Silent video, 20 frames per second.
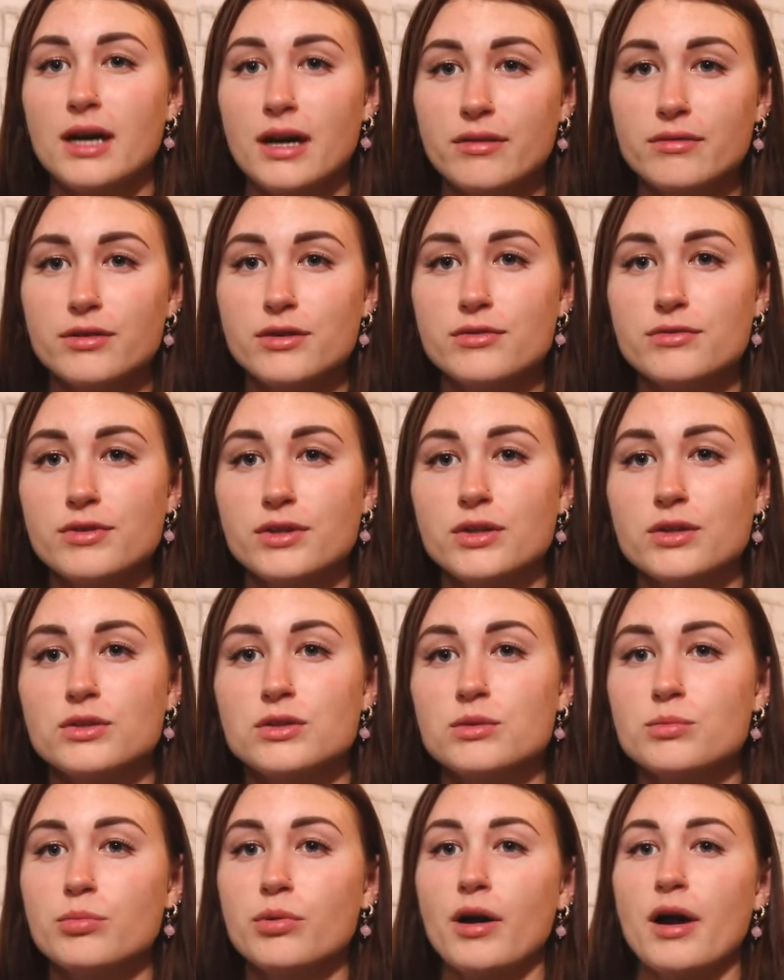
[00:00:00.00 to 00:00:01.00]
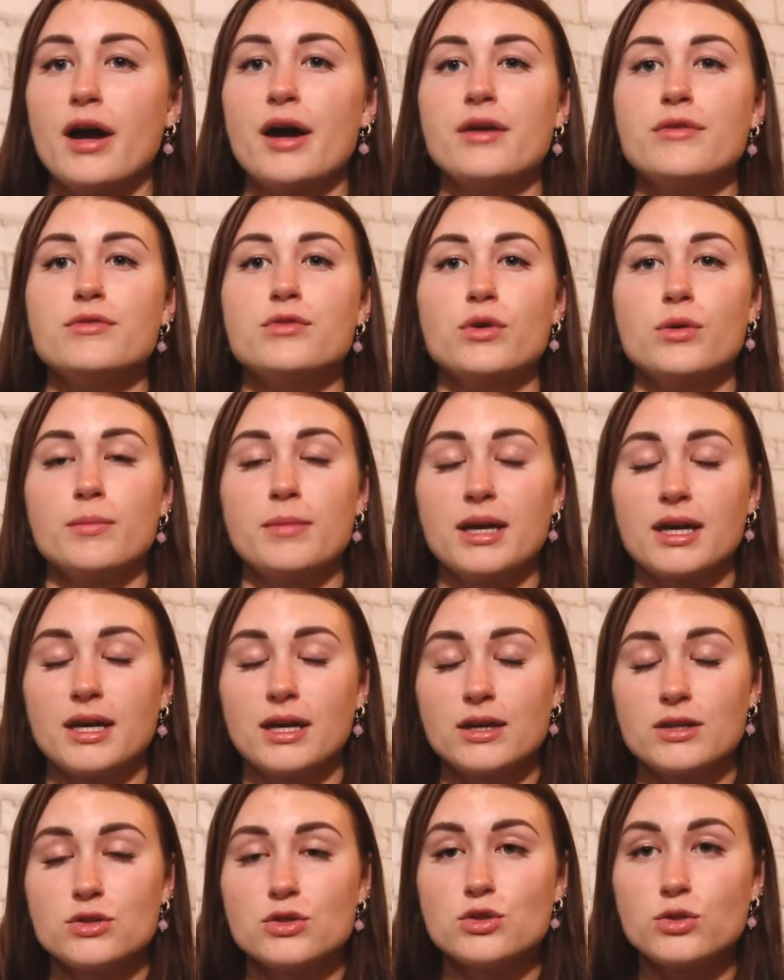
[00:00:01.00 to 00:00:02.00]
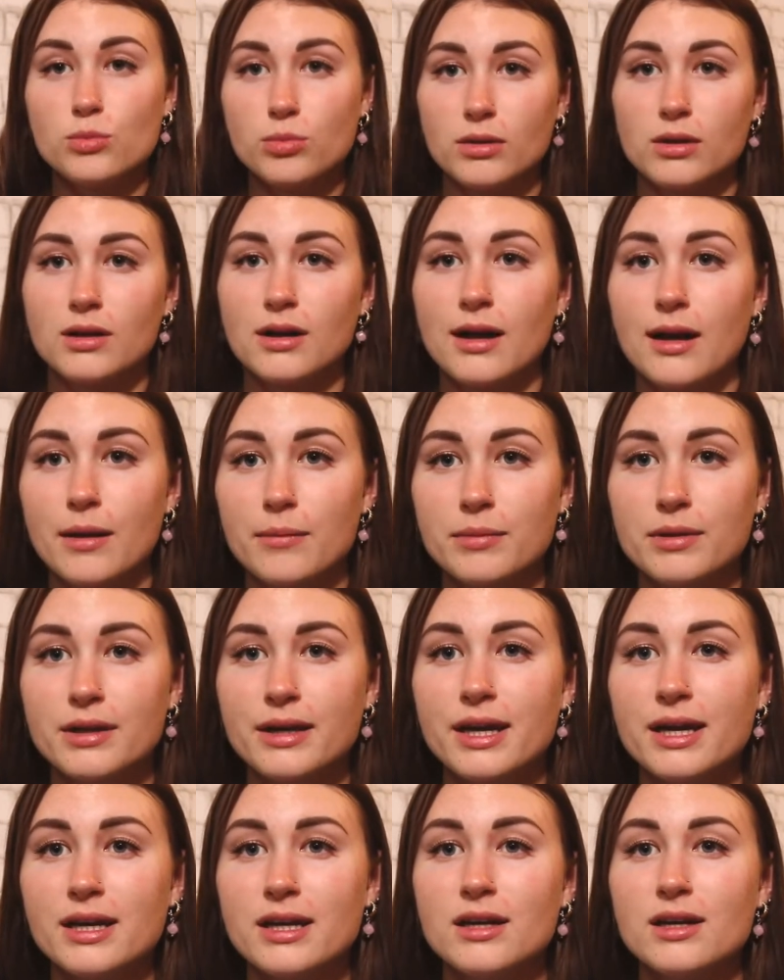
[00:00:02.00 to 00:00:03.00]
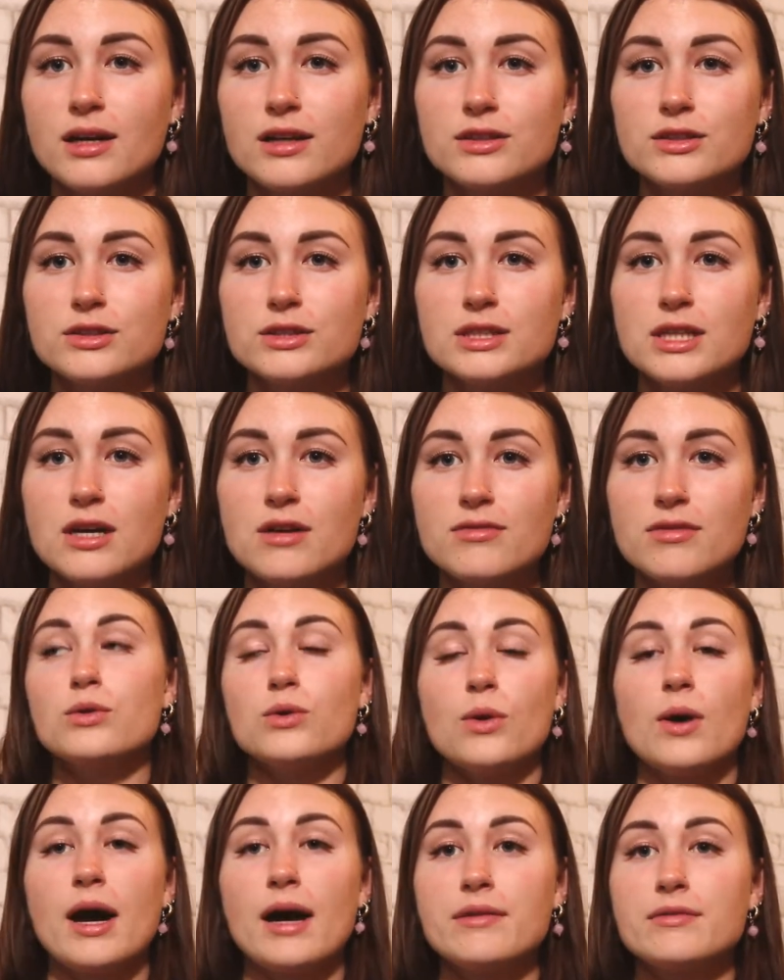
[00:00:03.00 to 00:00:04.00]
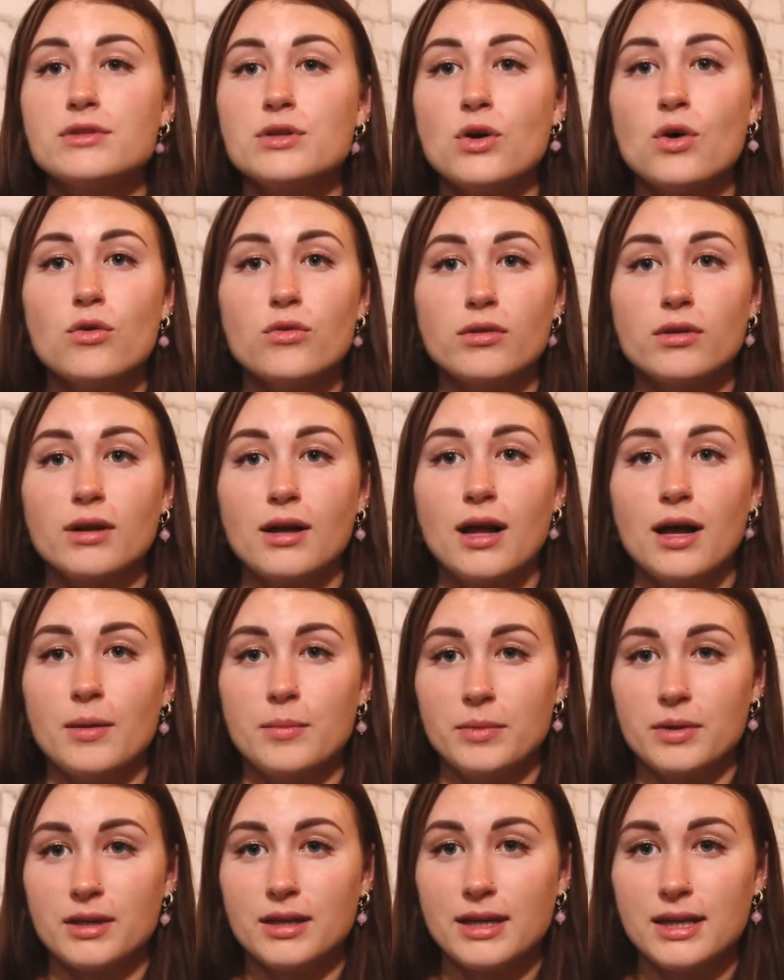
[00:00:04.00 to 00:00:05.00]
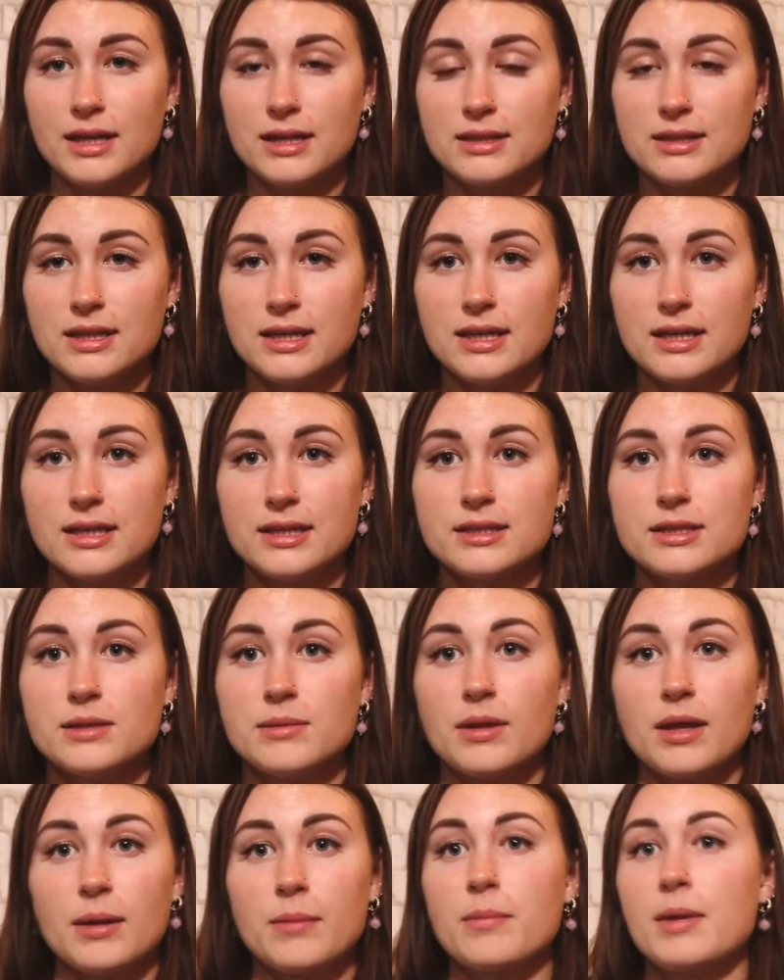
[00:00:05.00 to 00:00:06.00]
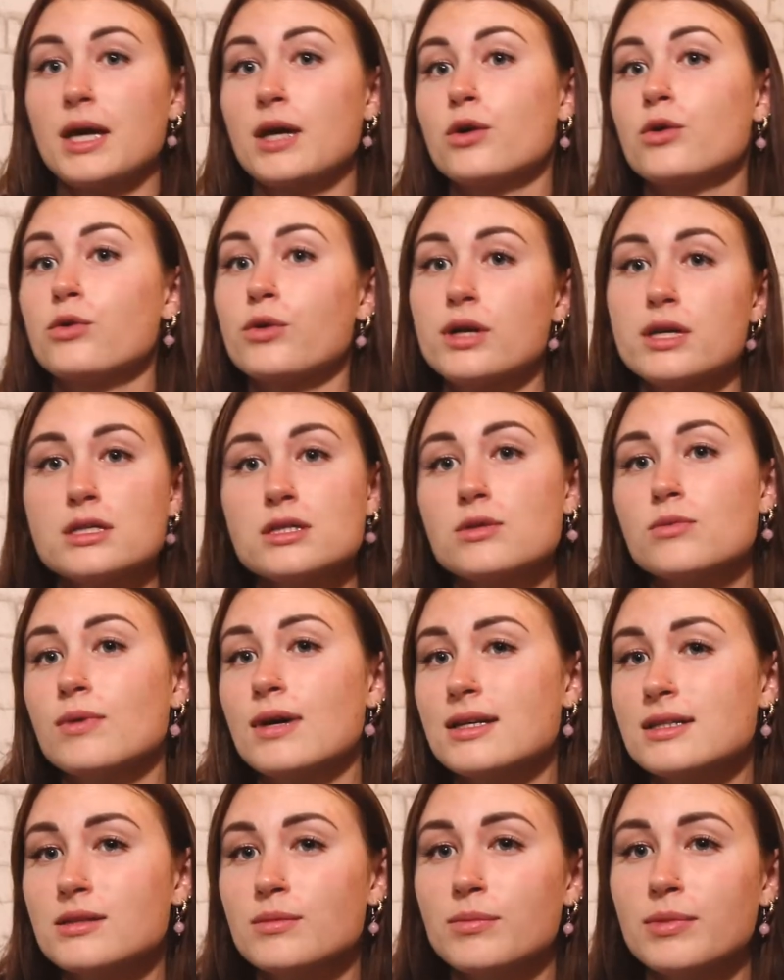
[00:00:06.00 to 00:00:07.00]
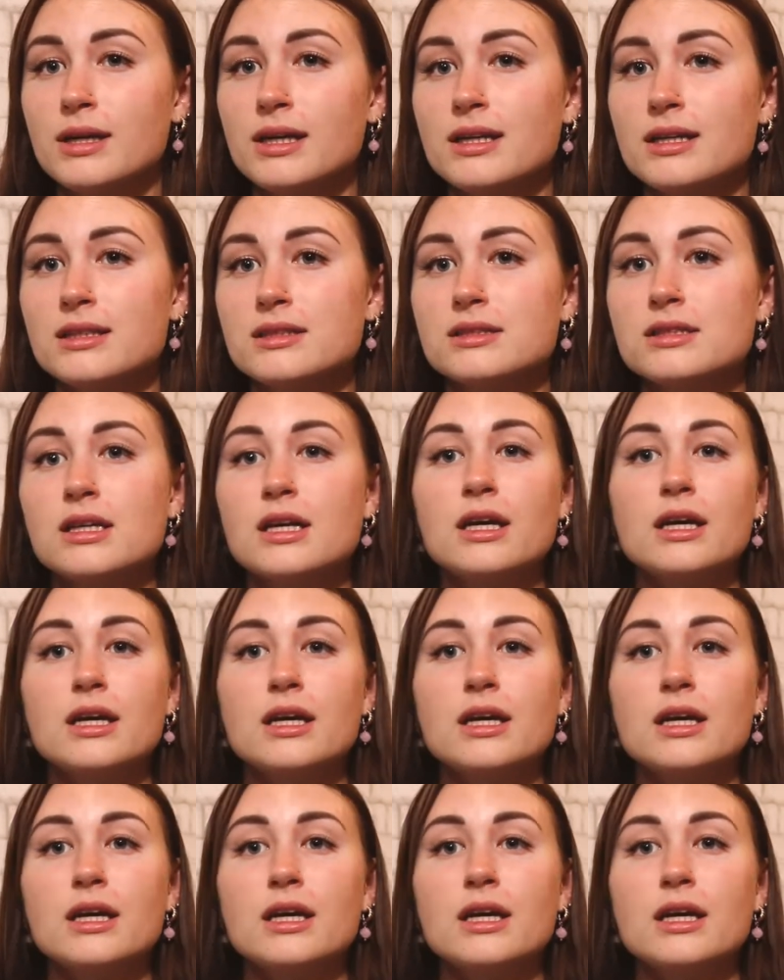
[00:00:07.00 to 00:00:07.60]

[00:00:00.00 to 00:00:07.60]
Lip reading: ever feel deprived or make it super complicated on yourself. You don't have to overcomplicate things and like make crazy recipes.